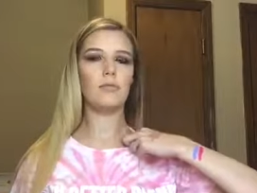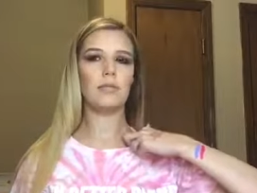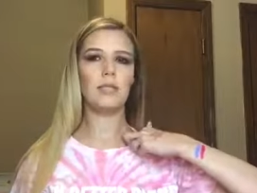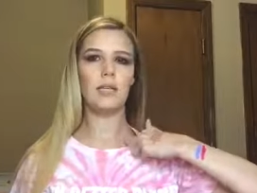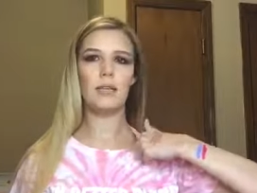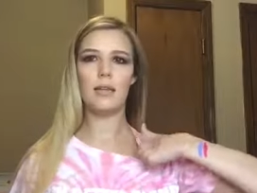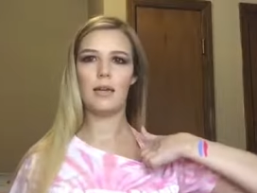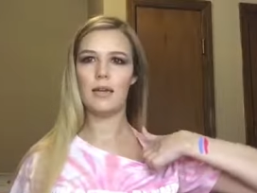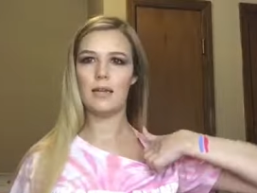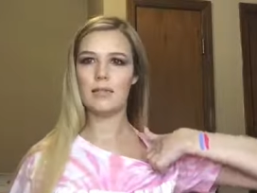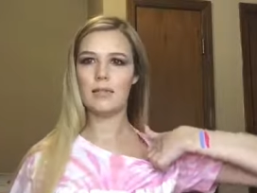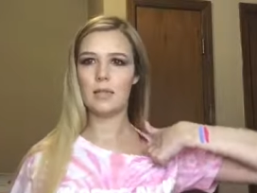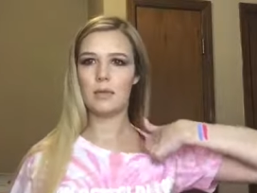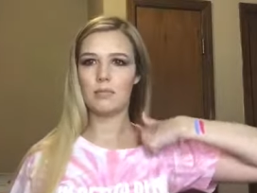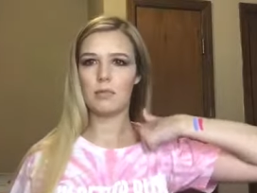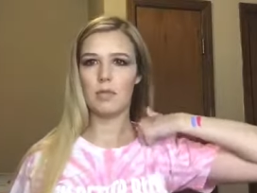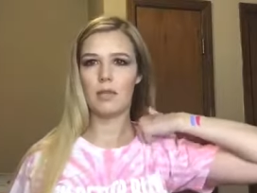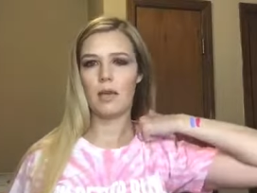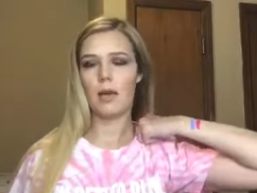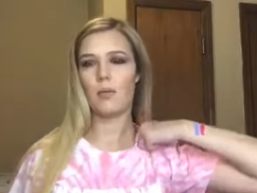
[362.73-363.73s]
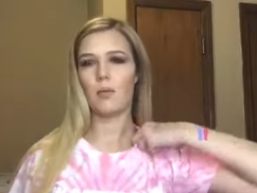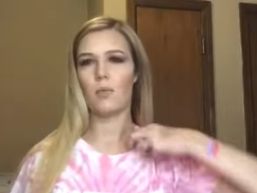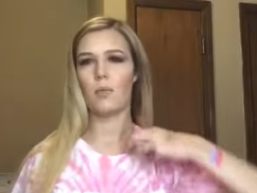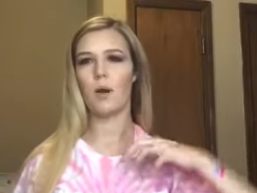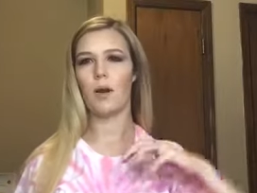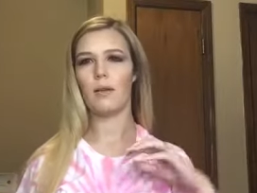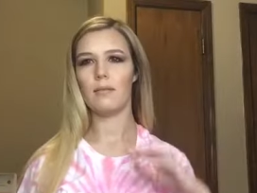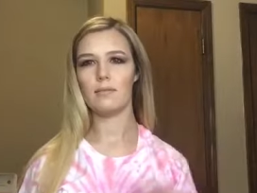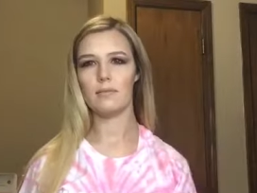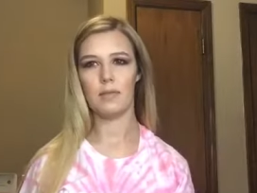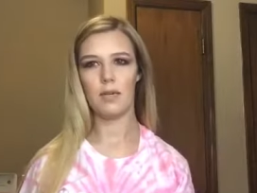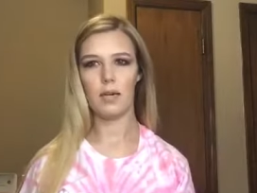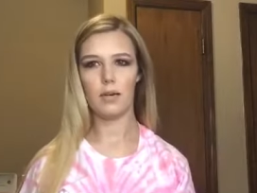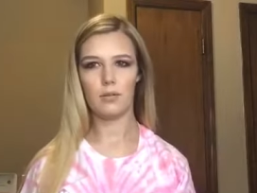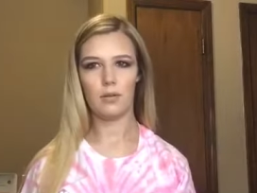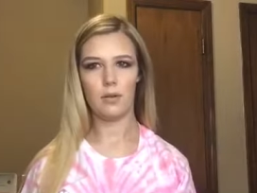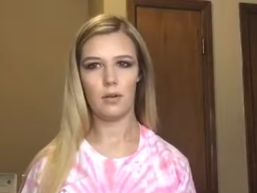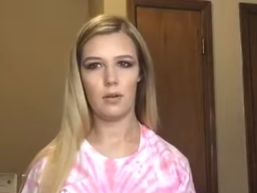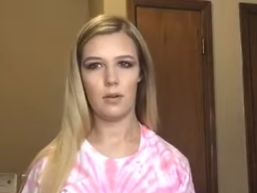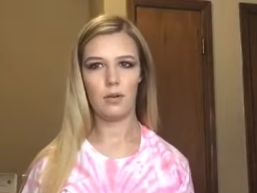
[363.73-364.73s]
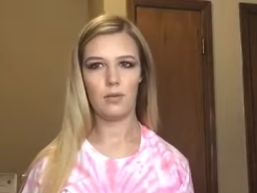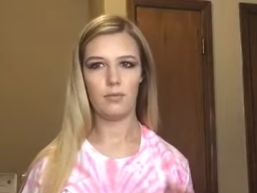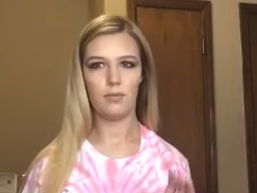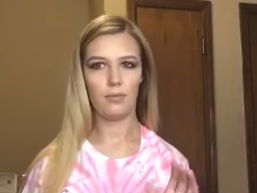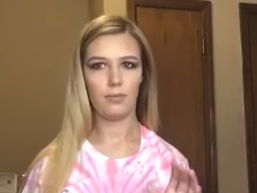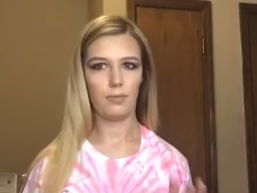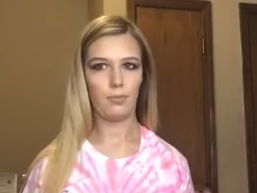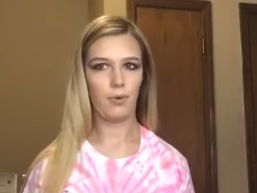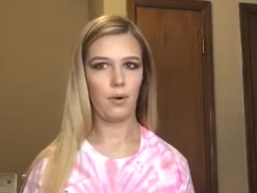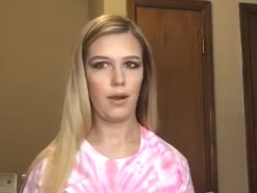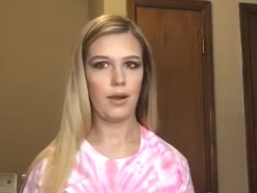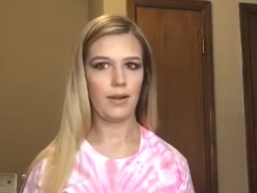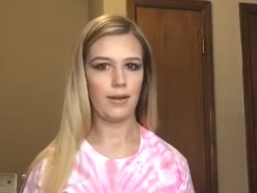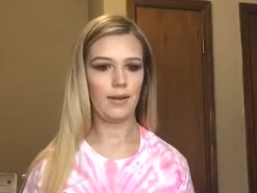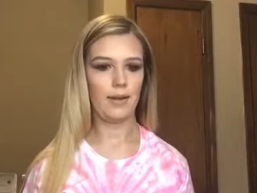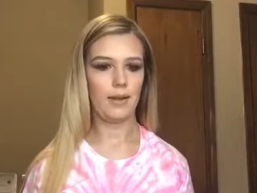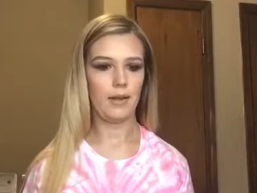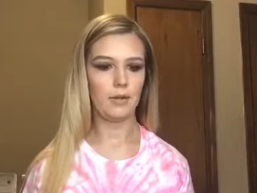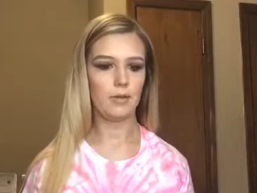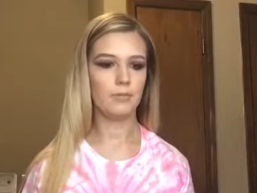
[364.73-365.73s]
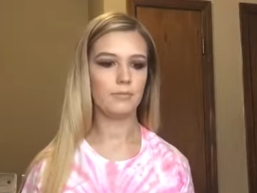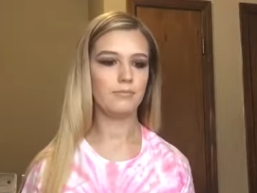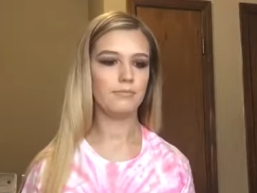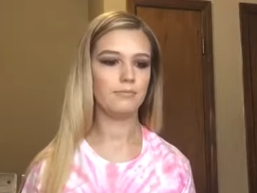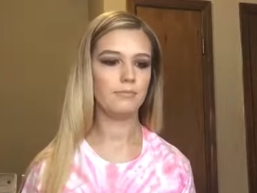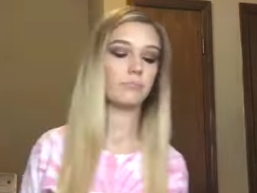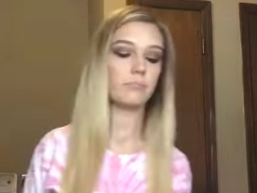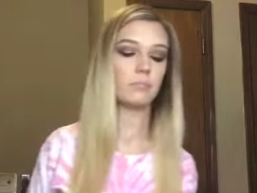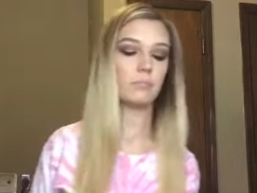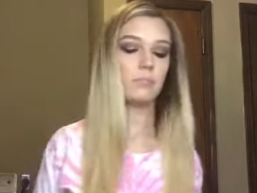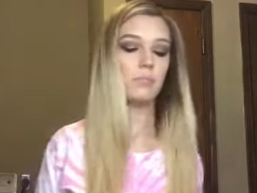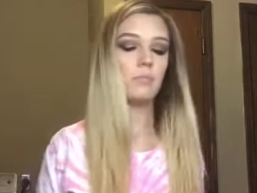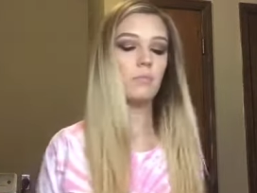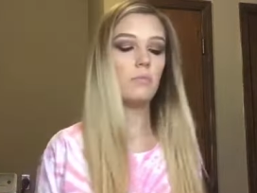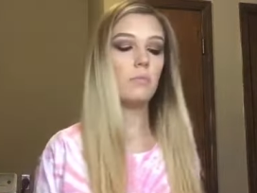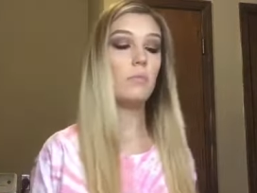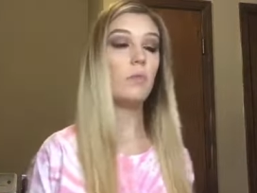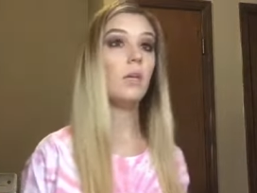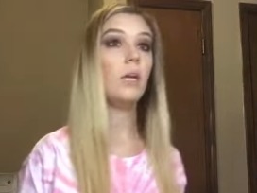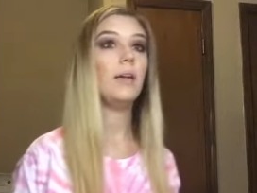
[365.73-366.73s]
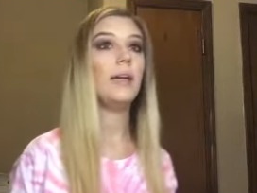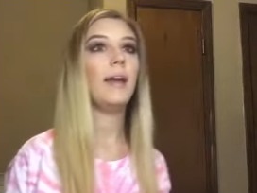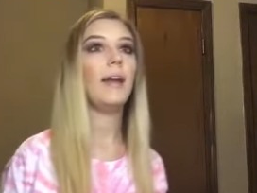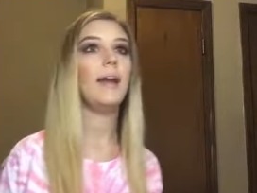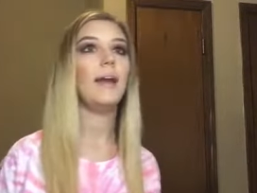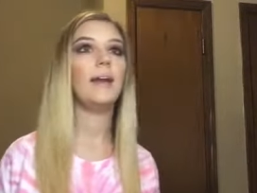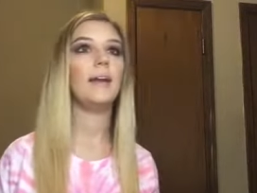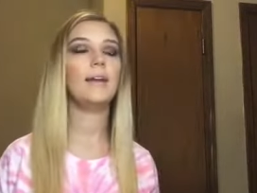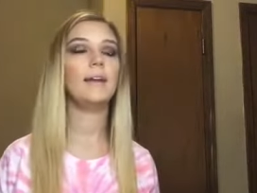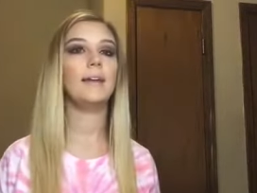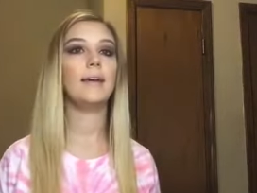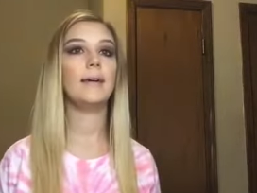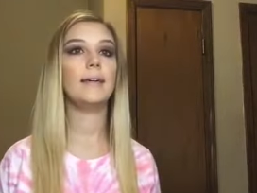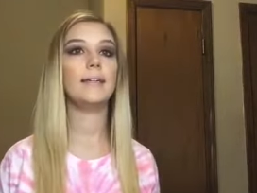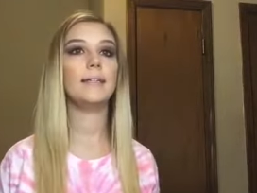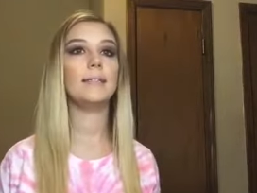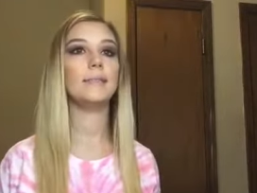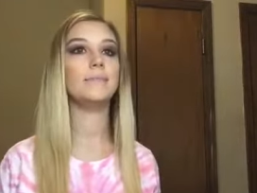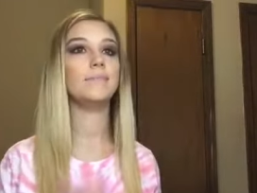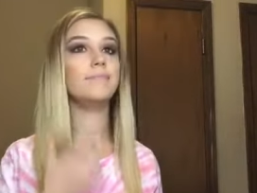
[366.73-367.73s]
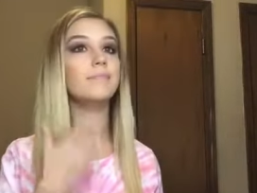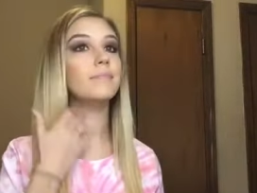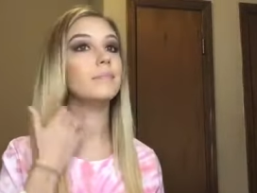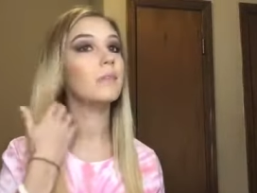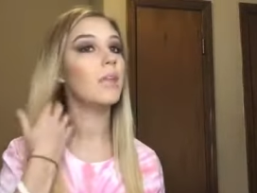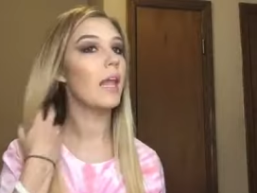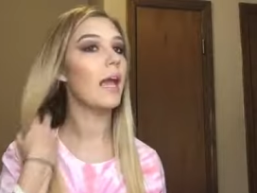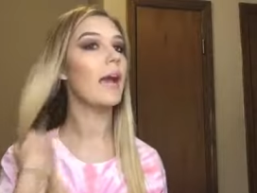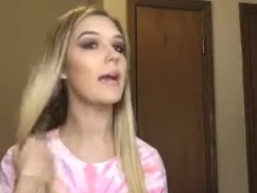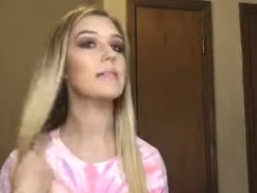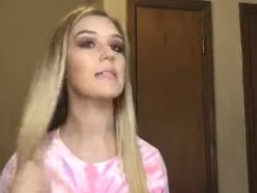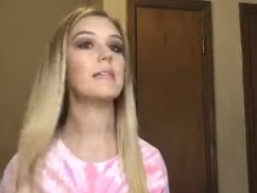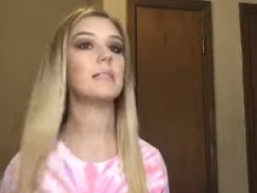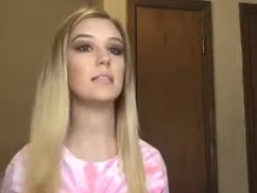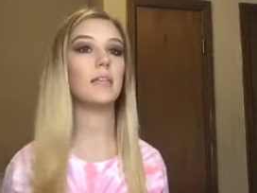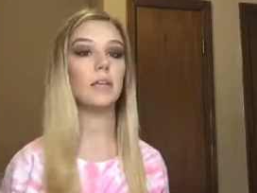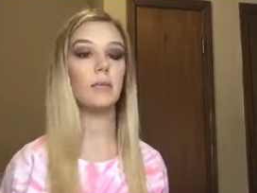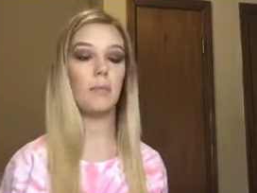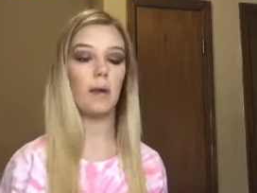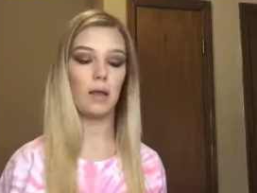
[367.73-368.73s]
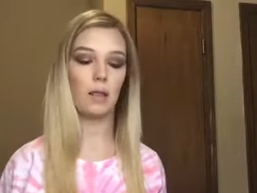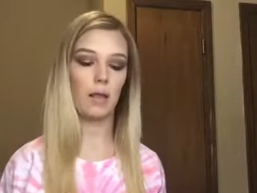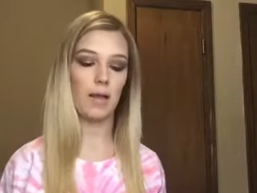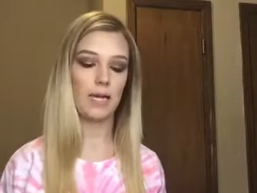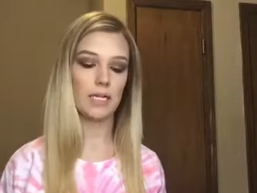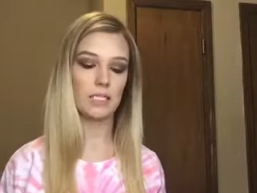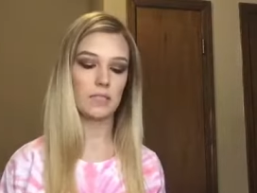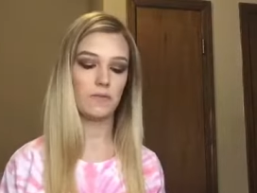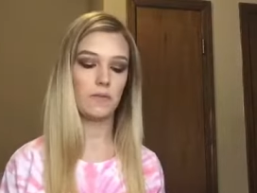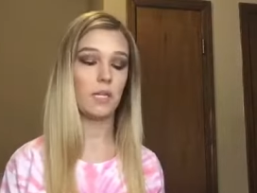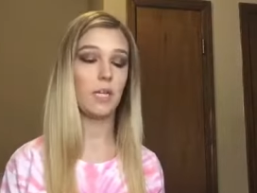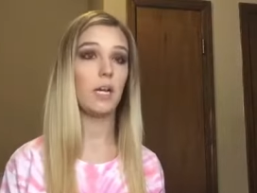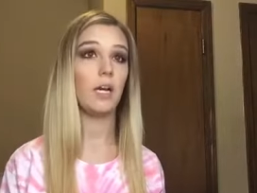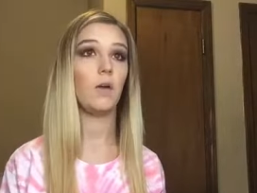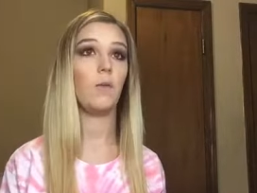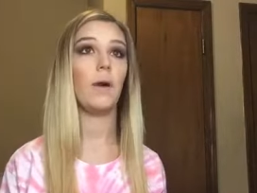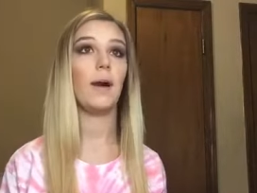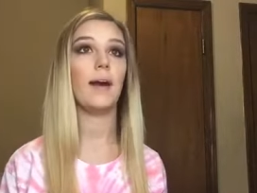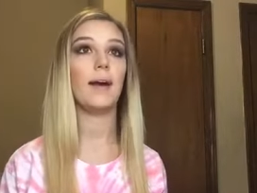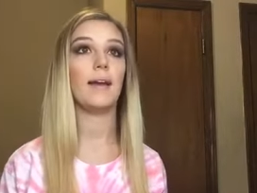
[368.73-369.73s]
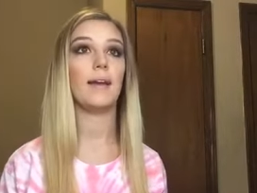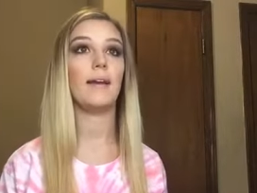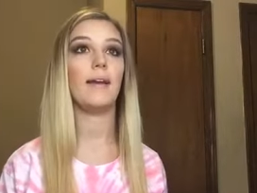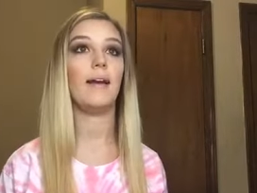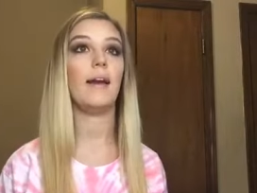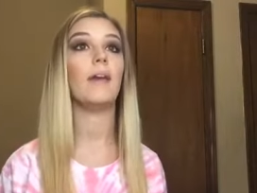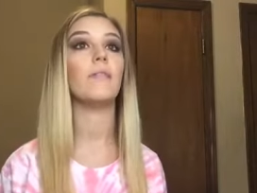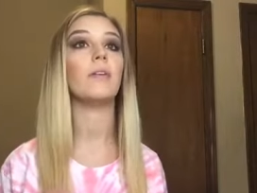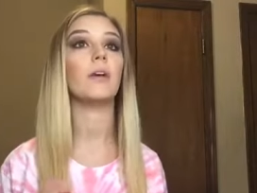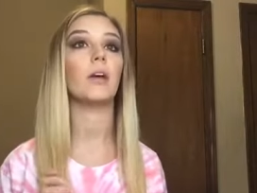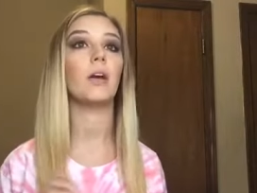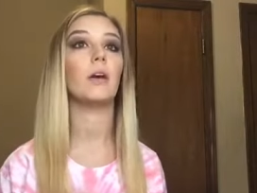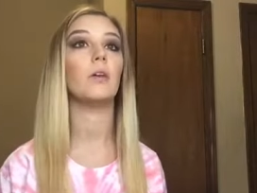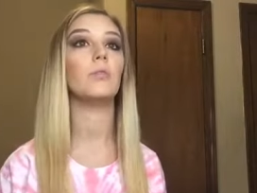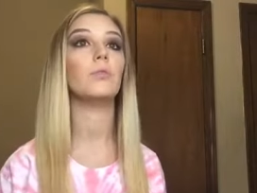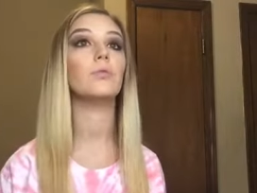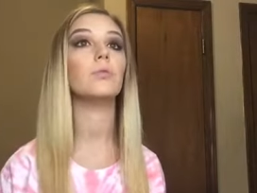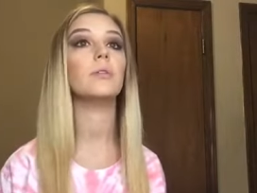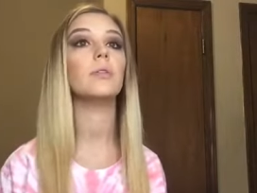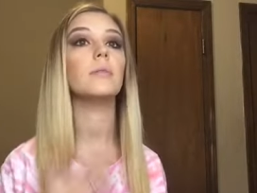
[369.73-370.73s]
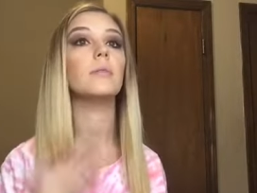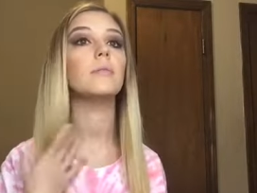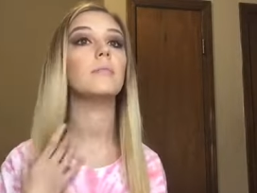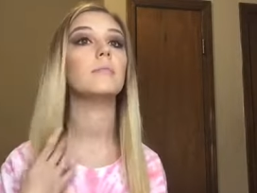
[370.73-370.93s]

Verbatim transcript: see that it's something that I would wear a lot of right now. And um, as I said in my last video, I have a cold